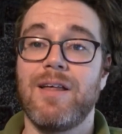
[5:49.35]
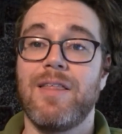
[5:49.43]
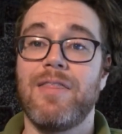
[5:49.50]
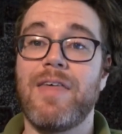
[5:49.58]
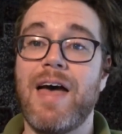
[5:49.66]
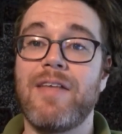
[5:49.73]

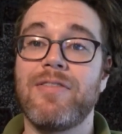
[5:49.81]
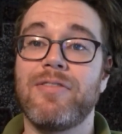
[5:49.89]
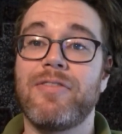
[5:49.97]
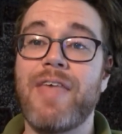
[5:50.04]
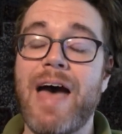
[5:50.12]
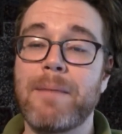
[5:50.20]

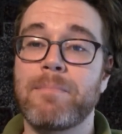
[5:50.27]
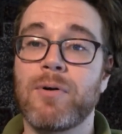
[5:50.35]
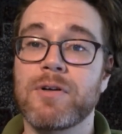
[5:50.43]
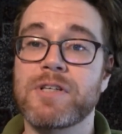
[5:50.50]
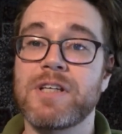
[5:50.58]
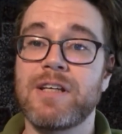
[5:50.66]
then that
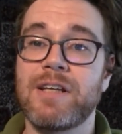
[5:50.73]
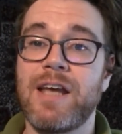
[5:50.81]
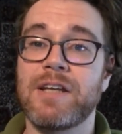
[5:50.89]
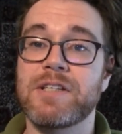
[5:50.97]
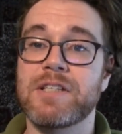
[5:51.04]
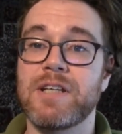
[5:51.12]
person
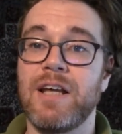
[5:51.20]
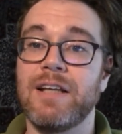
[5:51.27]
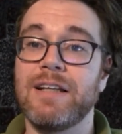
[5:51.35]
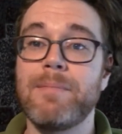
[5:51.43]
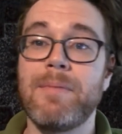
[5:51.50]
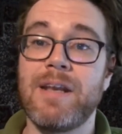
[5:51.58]
gets
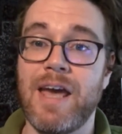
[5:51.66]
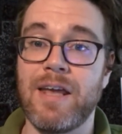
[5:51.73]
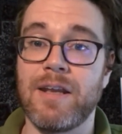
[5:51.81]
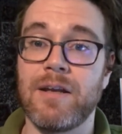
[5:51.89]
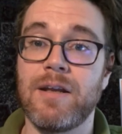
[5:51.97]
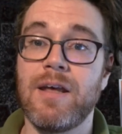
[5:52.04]

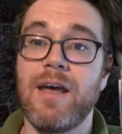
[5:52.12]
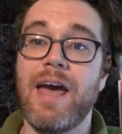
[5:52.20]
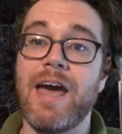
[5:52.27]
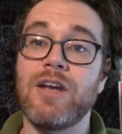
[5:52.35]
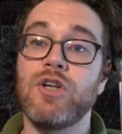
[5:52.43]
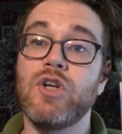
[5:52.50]
eliminated
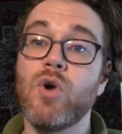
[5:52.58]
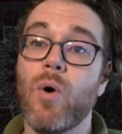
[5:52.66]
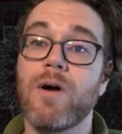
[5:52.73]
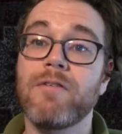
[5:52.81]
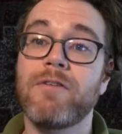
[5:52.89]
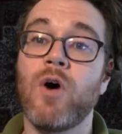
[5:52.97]
and
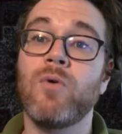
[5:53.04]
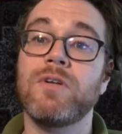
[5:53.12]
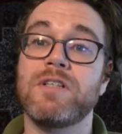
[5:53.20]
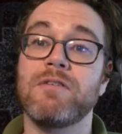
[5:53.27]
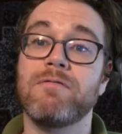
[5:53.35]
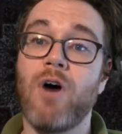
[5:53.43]
your vote
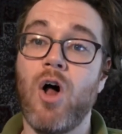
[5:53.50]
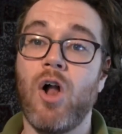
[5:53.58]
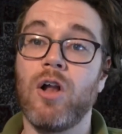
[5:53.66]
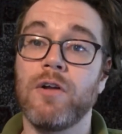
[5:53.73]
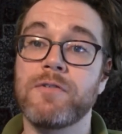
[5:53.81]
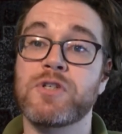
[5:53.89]

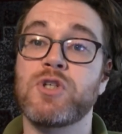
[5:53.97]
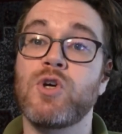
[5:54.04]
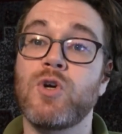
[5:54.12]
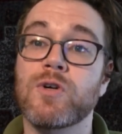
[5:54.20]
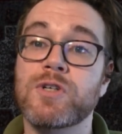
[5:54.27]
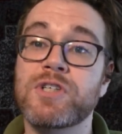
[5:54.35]
devolves to
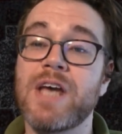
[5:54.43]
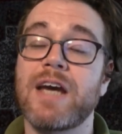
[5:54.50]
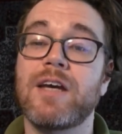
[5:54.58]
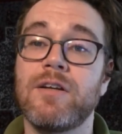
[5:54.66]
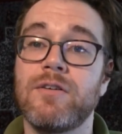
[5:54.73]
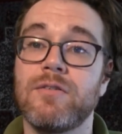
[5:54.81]
your
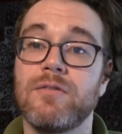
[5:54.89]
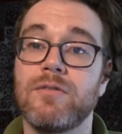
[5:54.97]
second